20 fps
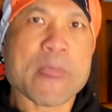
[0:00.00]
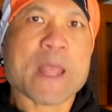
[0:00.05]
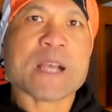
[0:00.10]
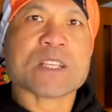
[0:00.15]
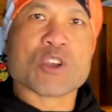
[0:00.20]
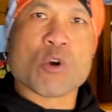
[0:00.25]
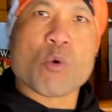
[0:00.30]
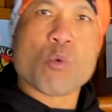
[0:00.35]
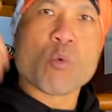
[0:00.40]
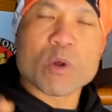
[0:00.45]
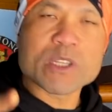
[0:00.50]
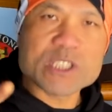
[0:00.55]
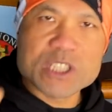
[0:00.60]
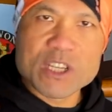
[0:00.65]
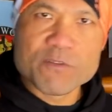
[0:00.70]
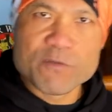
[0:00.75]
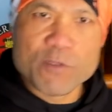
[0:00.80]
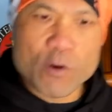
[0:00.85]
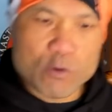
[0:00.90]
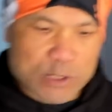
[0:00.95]
So
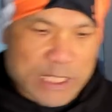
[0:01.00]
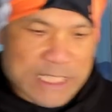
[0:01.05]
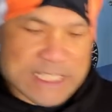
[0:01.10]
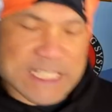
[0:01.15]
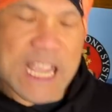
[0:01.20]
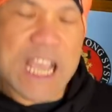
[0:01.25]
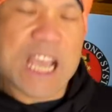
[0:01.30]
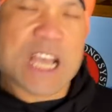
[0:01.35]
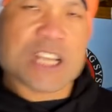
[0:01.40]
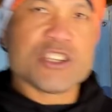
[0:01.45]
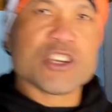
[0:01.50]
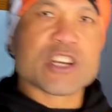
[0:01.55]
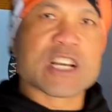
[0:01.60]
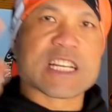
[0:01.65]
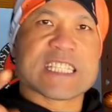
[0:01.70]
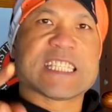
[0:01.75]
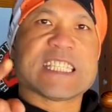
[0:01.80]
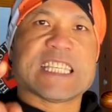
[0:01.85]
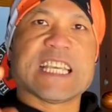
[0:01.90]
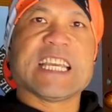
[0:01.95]
watching through this, you can
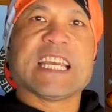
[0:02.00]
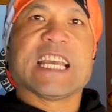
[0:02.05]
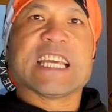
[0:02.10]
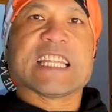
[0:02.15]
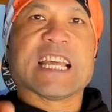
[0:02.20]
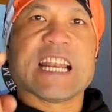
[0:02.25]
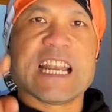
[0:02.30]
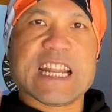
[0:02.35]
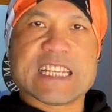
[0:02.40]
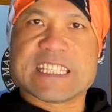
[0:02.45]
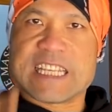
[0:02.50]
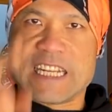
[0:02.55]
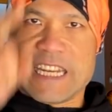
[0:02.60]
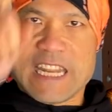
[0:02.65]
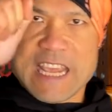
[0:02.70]
see the lesson.